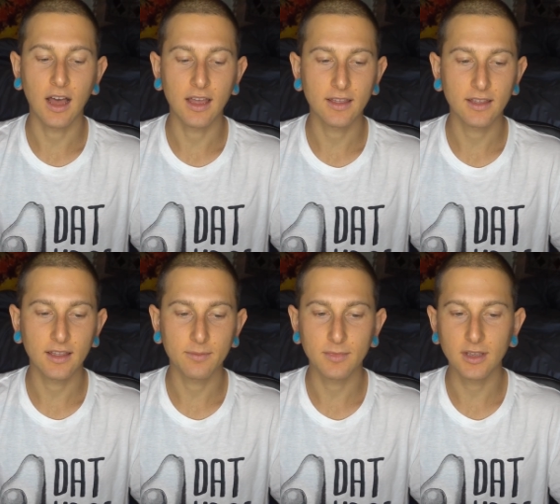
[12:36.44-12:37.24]
I
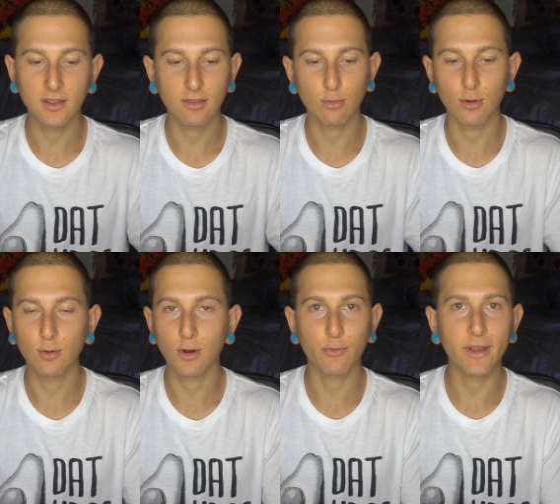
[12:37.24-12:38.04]
am gonna
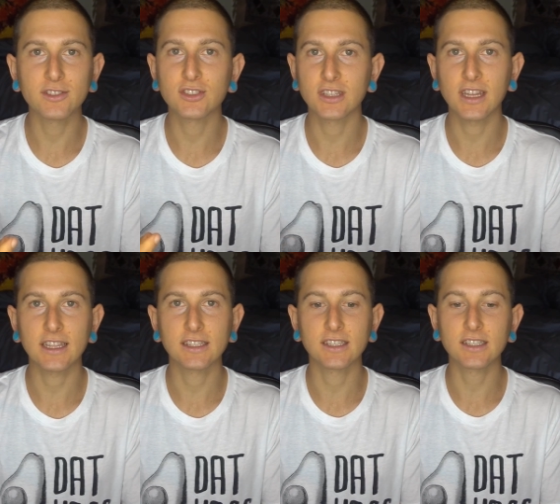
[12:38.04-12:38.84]
throw a wrench in
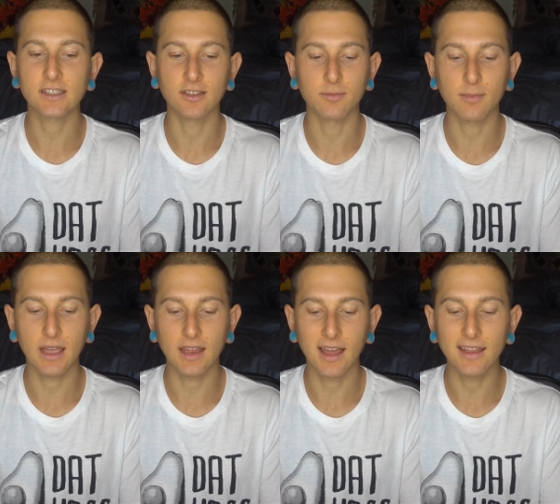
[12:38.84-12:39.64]
that system,
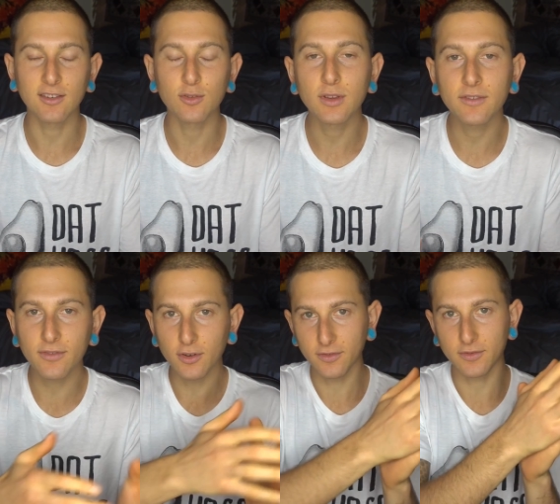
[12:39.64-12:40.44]
and I do it
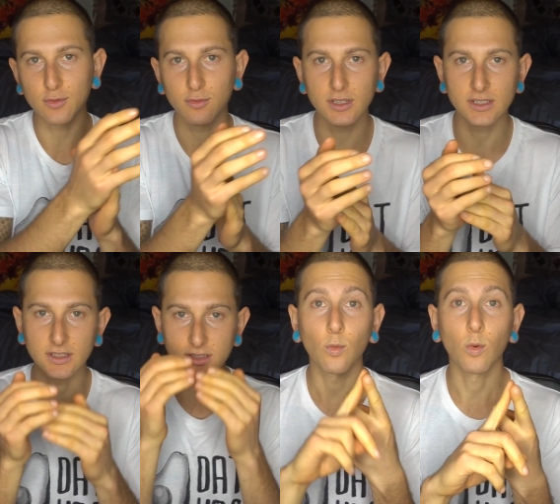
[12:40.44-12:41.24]
for a few
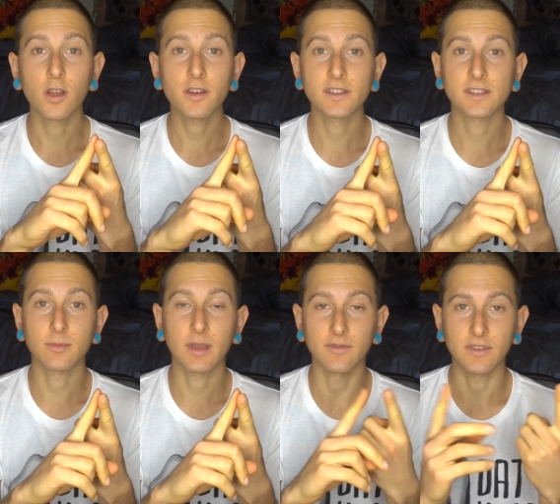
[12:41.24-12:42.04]
reasons. One is
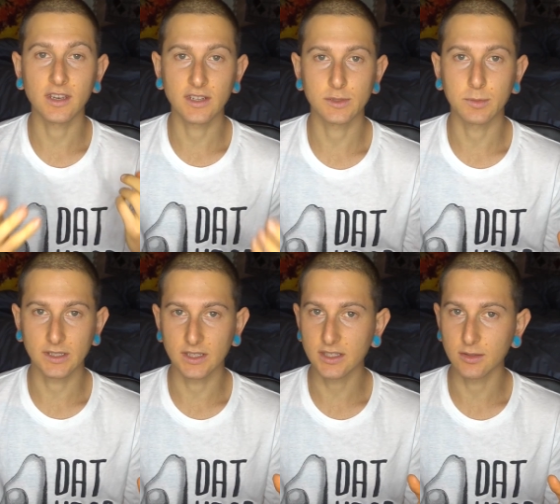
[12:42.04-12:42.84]
to make veganism
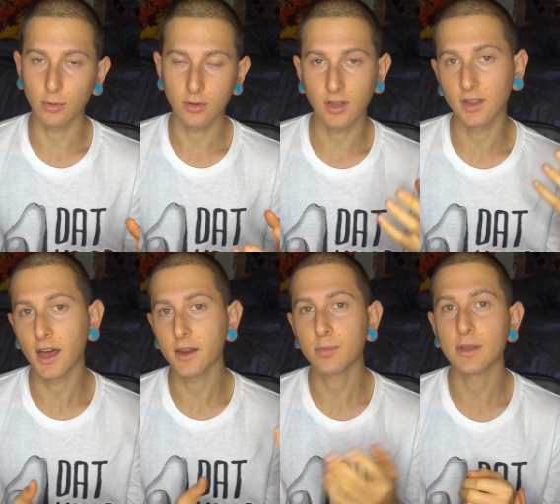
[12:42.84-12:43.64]
accessible. A
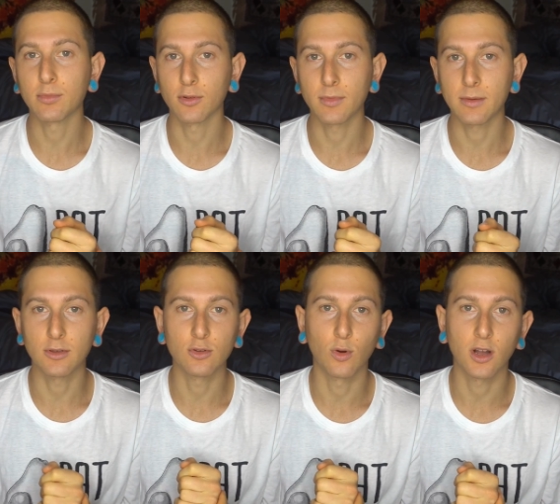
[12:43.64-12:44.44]
lot of people
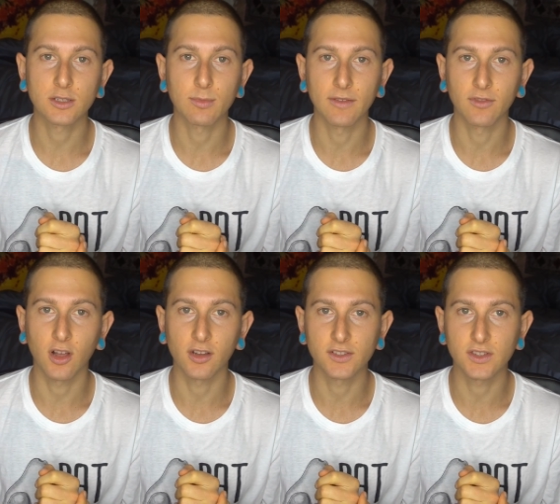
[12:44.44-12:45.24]
maybe who watch my
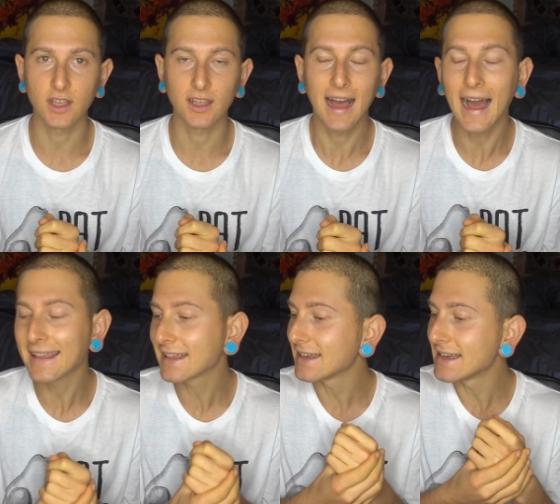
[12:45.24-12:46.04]
vlogs think,
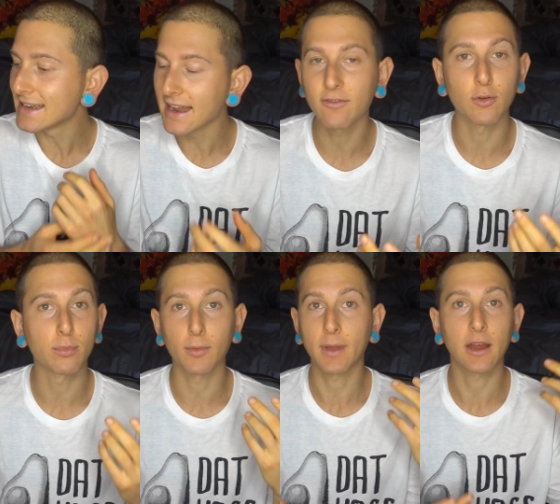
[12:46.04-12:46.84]
I could never
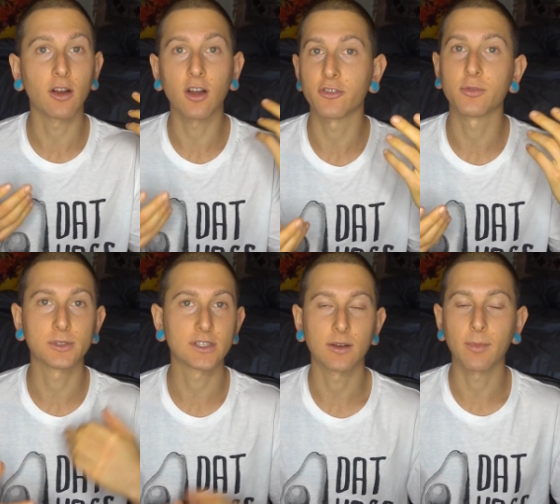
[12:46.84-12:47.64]
prepare
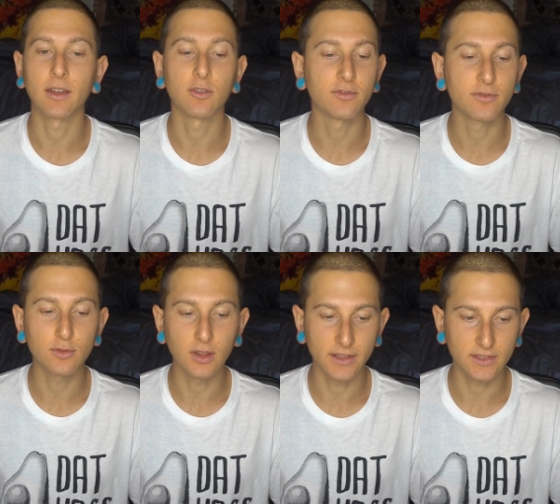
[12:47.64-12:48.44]
100% of my own
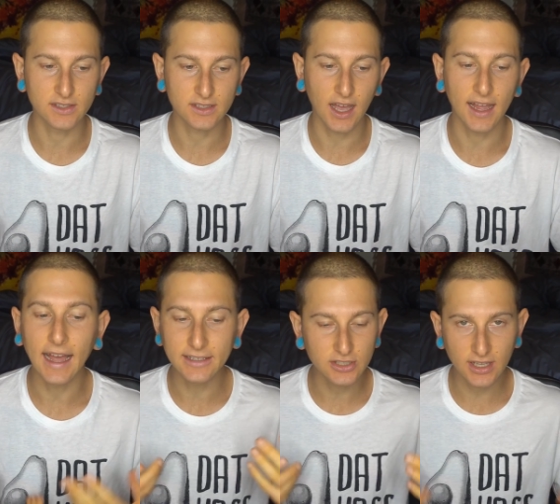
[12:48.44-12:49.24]
food like this guy,
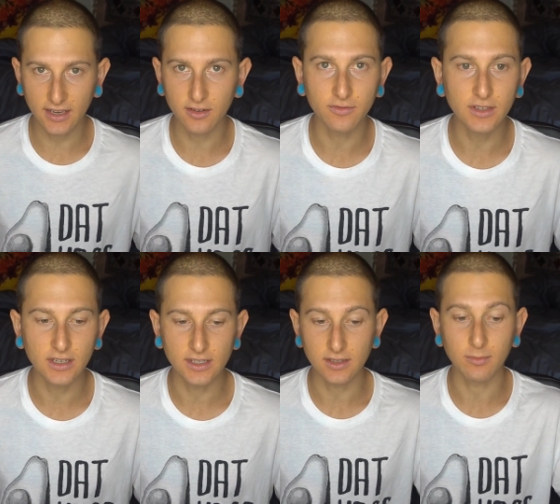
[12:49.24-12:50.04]
I just can't do
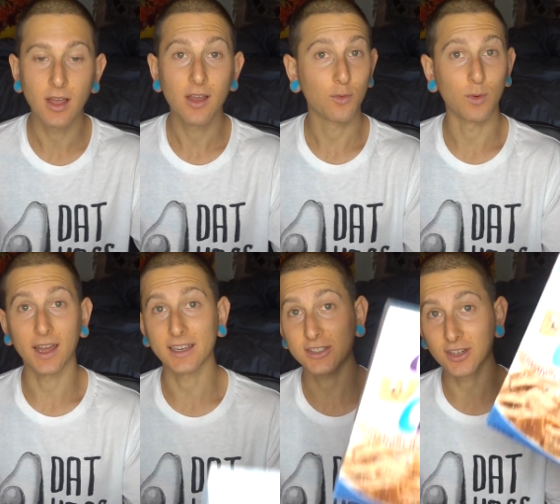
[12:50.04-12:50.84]
veganism.
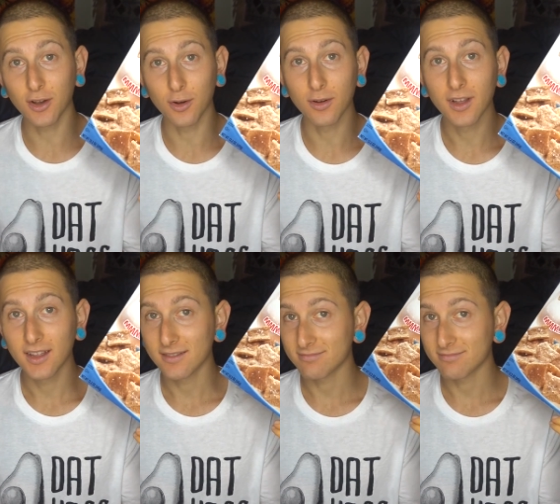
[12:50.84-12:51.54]
When I show